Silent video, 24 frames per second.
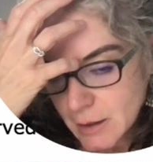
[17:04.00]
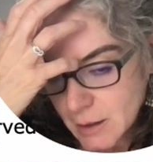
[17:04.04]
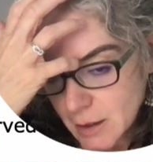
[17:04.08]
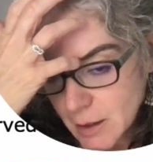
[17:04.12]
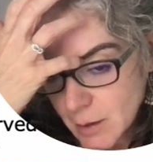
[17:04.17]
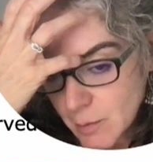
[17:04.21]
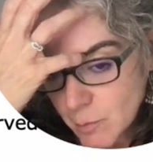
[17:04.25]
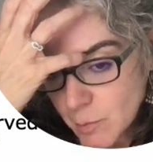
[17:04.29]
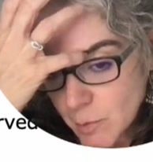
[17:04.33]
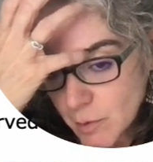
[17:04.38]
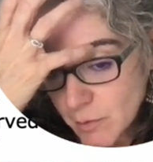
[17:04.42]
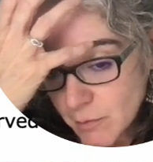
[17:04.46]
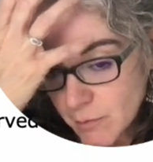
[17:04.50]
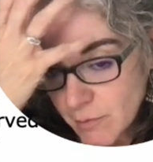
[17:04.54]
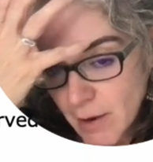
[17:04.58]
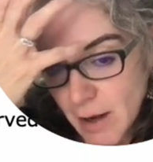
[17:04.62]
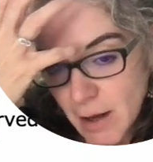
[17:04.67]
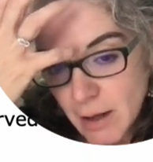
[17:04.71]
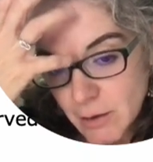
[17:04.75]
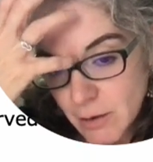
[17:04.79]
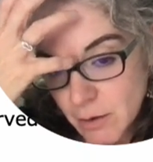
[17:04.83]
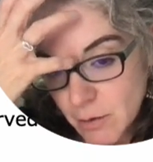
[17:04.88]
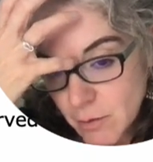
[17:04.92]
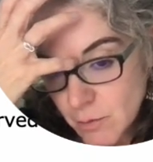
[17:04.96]
input
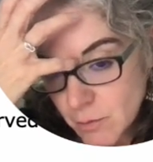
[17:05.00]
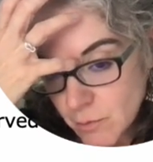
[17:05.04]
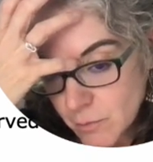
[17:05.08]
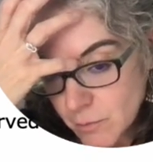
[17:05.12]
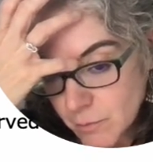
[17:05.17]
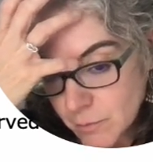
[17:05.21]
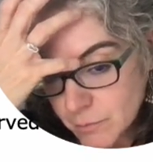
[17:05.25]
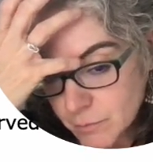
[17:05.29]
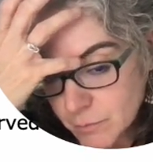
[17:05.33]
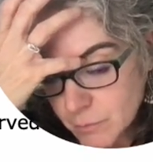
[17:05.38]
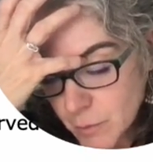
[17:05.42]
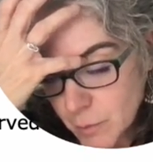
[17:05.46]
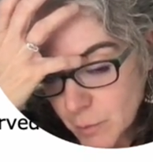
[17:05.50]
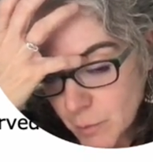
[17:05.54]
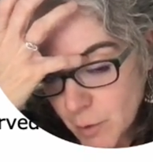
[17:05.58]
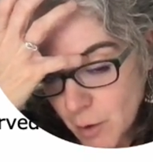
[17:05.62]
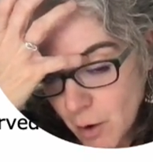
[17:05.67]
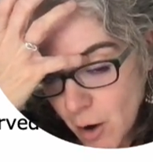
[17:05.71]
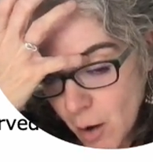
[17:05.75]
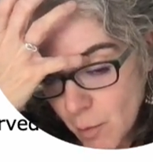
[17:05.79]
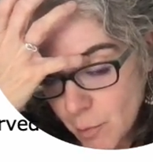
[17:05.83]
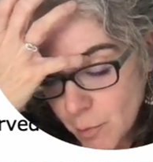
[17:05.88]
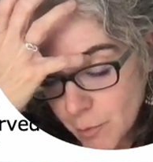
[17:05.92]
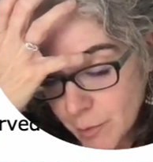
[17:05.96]
value, remember
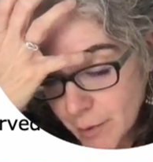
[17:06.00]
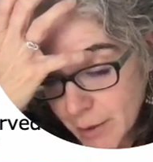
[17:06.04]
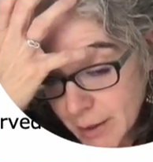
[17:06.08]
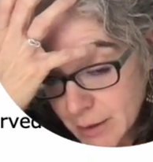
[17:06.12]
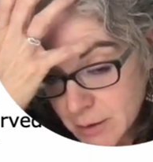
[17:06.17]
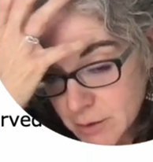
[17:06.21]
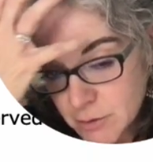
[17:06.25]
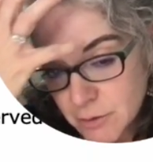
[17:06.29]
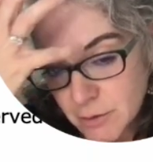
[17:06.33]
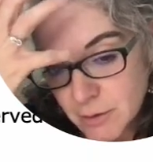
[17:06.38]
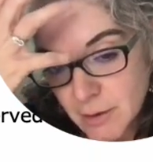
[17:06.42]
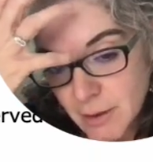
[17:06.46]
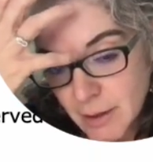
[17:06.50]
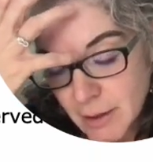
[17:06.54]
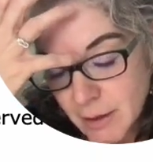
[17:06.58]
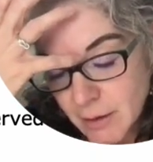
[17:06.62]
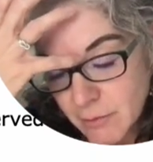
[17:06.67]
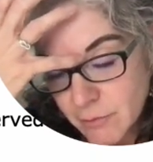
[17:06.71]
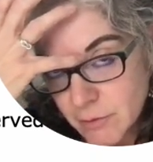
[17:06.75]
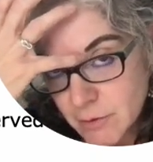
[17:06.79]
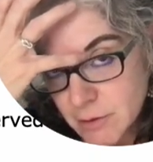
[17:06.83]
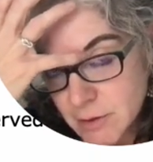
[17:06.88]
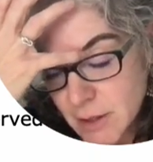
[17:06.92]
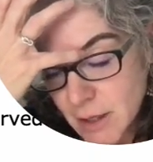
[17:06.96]
operands are like,
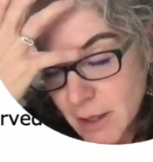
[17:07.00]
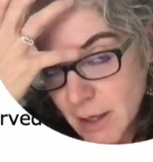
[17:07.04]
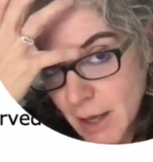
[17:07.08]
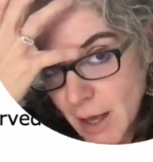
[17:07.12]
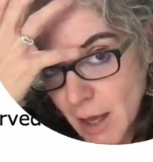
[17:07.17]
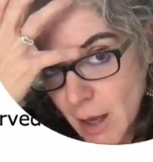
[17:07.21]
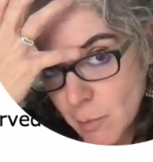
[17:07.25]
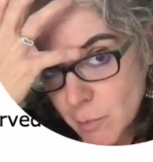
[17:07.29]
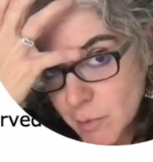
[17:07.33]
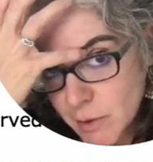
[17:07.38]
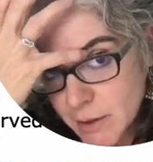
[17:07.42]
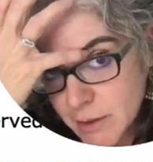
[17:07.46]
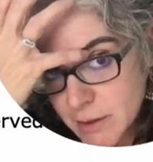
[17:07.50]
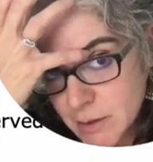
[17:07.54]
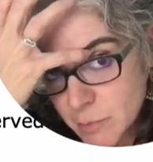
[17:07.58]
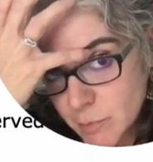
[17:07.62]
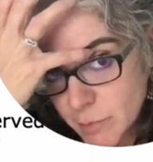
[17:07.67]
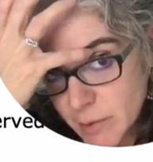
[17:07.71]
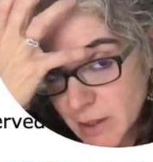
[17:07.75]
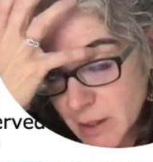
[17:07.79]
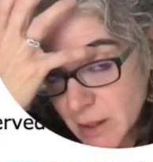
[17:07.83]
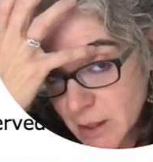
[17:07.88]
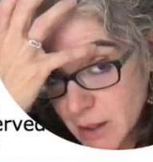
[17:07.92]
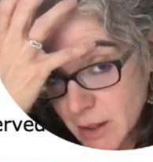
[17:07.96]
if you say A plus
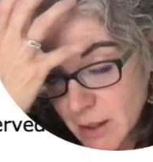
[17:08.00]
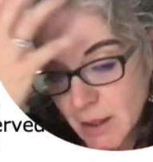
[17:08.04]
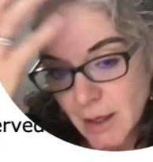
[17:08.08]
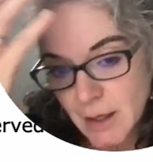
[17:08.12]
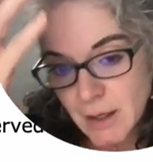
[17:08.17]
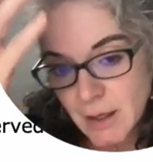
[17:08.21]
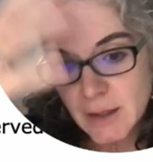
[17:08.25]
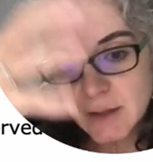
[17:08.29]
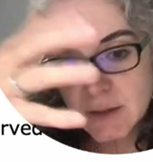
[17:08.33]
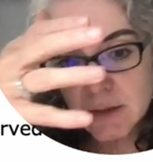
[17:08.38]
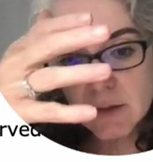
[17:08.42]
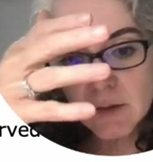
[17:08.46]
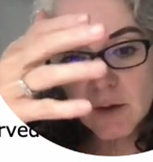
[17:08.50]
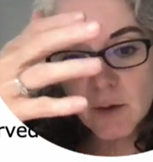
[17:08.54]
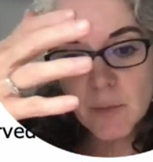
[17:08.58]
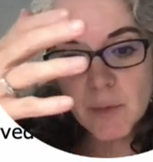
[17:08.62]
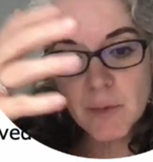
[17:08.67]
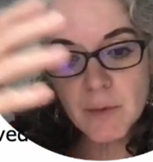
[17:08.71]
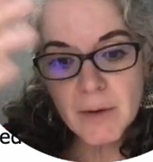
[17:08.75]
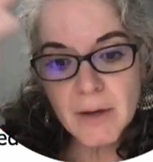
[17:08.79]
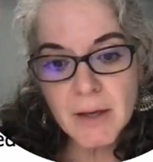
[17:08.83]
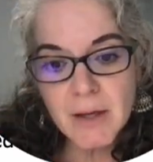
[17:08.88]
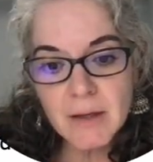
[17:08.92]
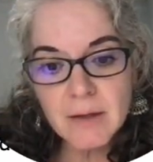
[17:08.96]
B, A is an
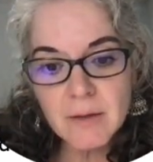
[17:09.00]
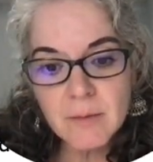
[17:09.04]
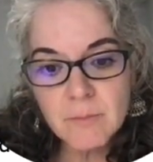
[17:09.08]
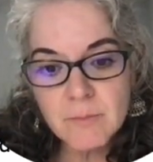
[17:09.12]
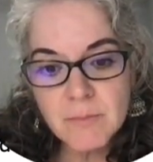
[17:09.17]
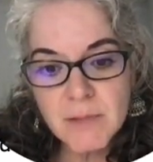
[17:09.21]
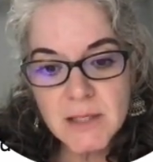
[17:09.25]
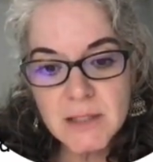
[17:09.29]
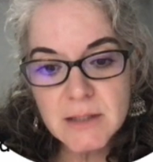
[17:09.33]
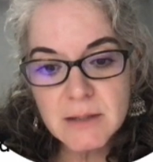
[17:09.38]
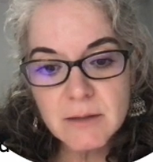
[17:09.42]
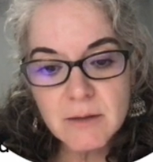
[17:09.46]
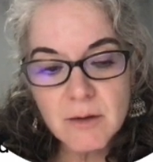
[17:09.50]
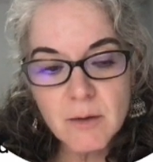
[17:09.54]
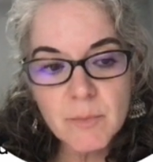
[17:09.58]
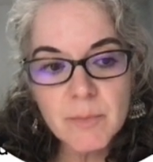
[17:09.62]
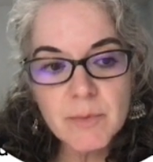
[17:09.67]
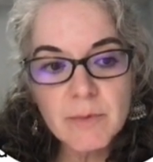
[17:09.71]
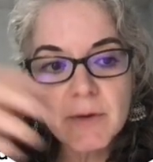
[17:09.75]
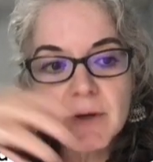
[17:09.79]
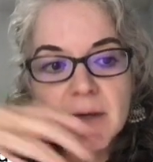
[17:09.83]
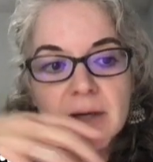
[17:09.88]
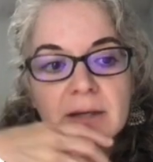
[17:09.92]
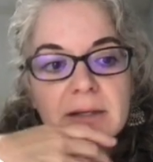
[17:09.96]
operand and B is an
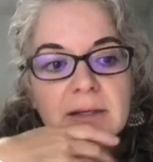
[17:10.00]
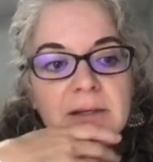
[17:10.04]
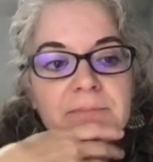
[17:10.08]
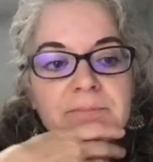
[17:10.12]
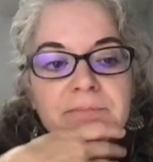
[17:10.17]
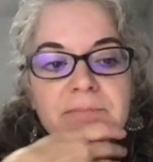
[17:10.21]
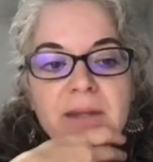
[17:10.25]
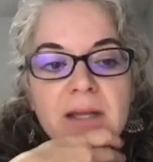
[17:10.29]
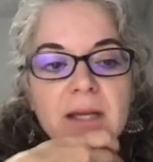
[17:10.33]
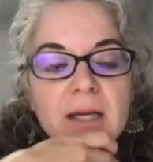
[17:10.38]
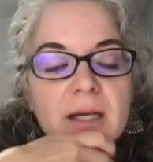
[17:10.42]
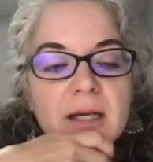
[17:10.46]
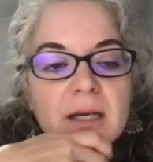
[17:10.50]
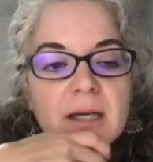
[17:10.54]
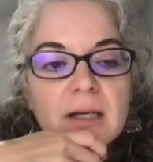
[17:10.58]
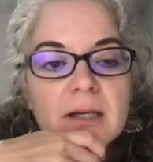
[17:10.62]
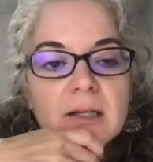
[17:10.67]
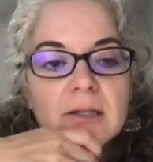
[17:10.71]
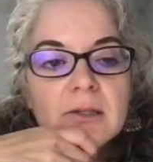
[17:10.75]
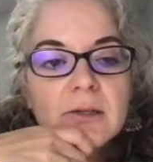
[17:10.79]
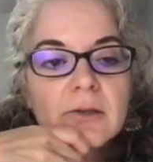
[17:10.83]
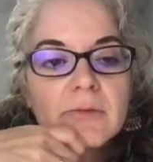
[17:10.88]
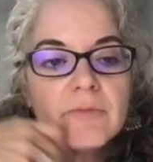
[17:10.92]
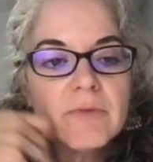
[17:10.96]
operand.
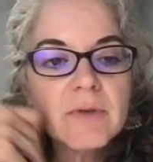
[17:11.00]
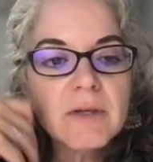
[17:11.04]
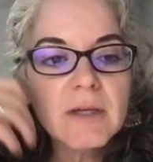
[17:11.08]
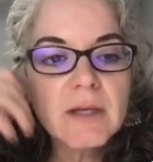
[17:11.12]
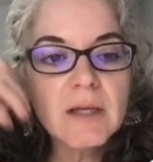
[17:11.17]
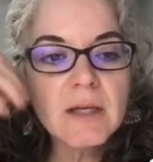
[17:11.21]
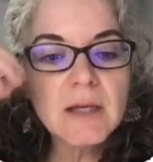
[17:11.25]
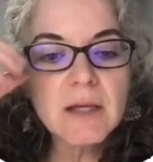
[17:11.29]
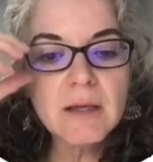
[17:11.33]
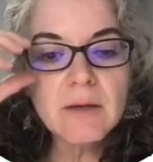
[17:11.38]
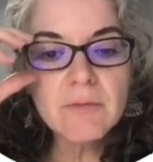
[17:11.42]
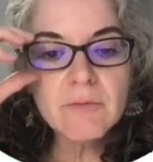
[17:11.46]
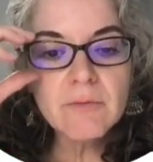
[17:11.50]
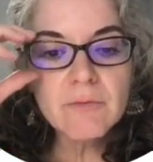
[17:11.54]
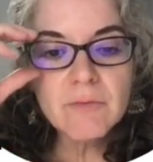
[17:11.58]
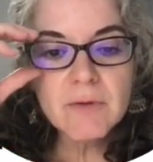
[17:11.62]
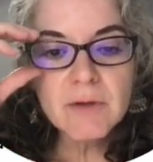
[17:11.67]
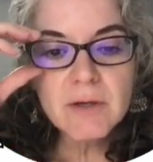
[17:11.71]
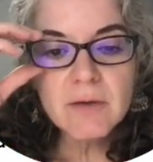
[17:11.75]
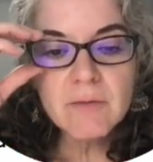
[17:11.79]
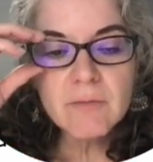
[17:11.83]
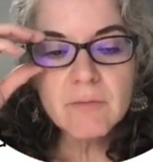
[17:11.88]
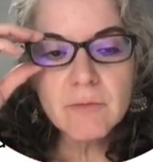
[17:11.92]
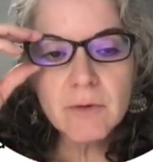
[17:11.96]
So if
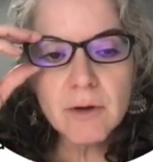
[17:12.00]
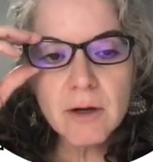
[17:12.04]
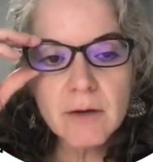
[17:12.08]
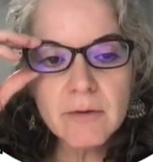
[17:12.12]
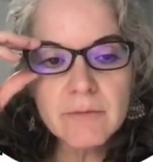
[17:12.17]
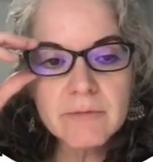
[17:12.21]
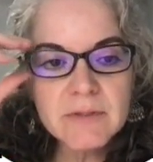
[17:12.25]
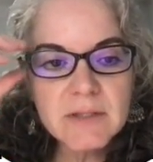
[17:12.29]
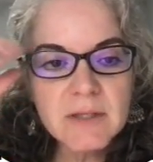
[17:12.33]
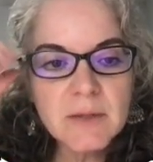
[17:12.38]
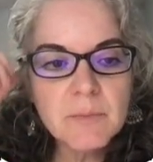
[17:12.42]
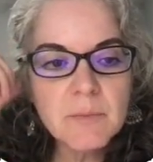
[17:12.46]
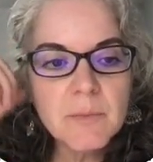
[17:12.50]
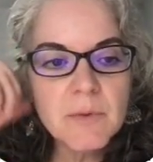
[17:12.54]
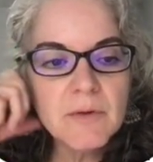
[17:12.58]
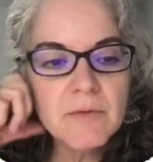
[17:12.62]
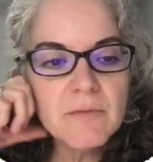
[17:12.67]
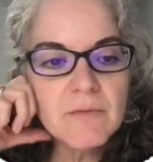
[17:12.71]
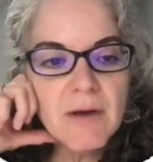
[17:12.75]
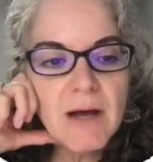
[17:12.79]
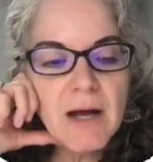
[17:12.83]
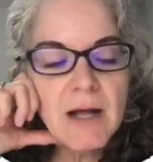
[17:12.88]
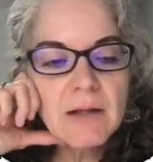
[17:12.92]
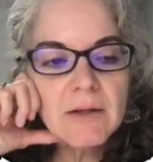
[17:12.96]
it involves input
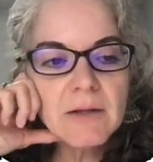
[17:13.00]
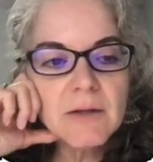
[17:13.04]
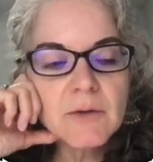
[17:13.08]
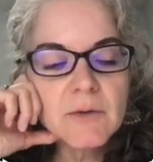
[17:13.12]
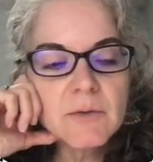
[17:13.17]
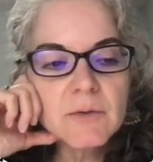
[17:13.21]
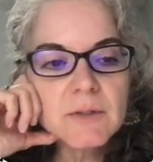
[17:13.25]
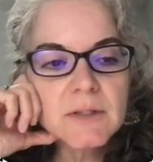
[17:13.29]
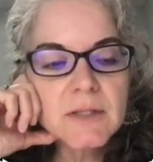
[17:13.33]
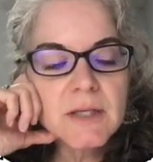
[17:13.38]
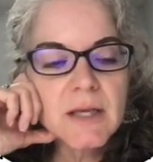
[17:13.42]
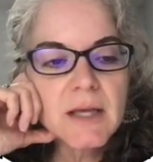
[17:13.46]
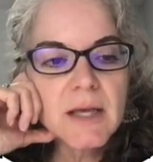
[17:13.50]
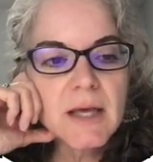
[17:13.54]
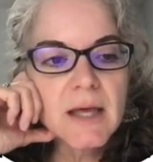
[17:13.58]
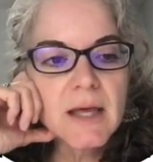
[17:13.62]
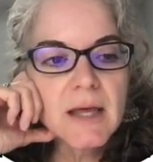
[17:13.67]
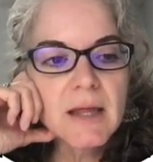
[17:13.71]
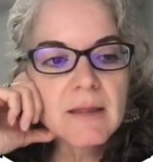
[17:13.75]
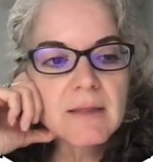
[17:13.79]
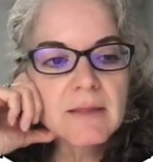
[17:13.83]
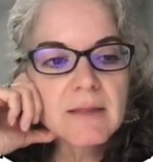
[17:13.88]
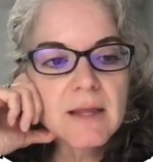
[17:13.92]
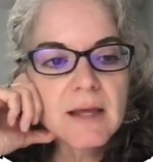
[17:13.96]
values,
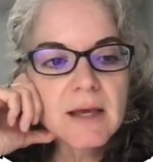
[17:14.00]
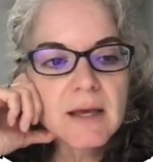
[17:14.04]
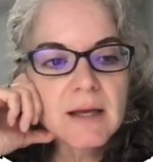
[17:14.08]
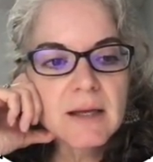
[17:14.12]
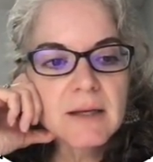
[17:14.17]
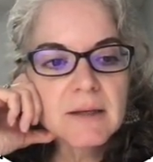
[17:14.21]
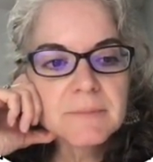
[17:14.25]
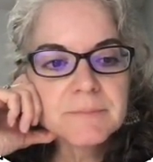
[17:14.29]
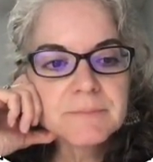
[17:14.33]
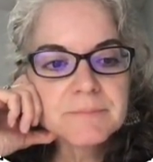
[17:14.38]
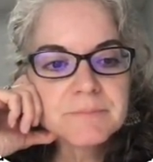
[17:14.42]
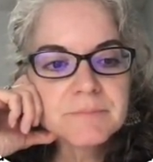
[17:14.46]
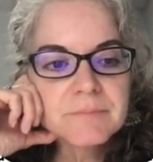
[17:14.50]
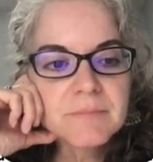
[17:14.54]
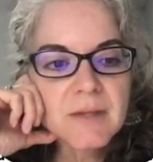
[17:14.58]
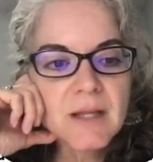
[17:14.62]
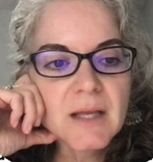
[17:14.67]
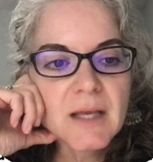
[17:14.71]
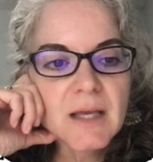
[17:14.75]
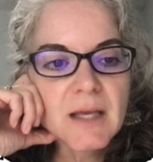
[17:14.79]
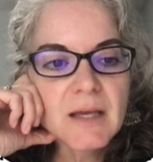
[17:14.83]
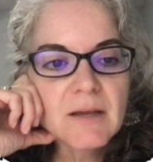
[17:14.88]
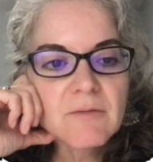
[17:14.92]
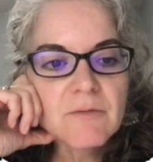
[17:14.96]
then
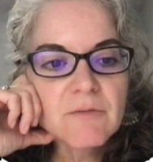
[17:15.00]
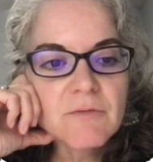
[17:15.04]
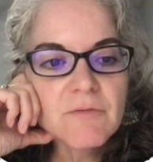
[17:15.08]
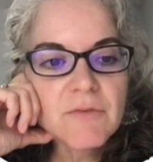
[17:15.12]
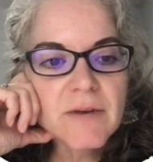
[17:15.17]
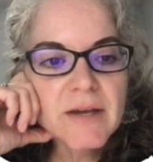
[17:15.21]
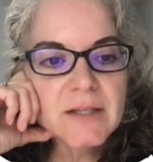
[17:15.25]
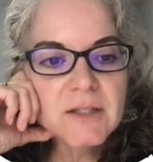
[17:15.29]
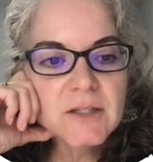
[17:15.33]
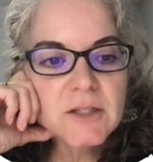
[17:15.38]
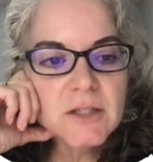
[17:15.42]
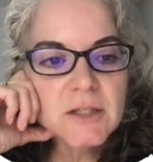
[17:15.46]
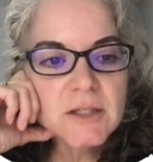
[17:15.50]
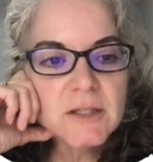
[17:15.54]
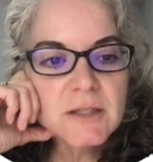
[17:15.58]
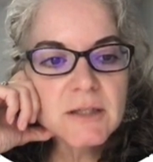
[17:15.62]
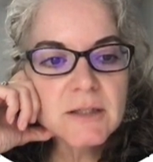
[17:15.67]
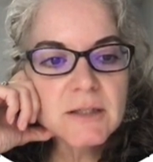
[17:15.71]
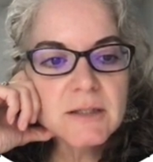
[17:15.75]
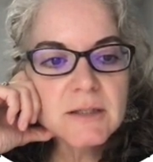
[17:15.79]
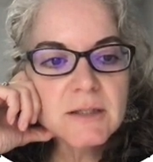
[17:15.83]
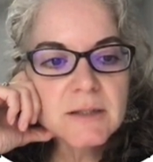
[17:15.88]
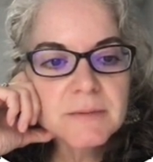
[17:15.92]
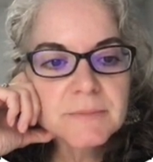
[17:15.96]
it
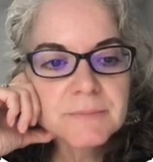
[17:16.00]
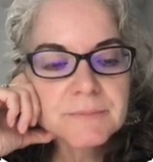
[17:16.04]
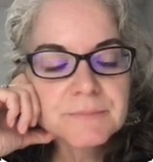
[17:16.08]
fetches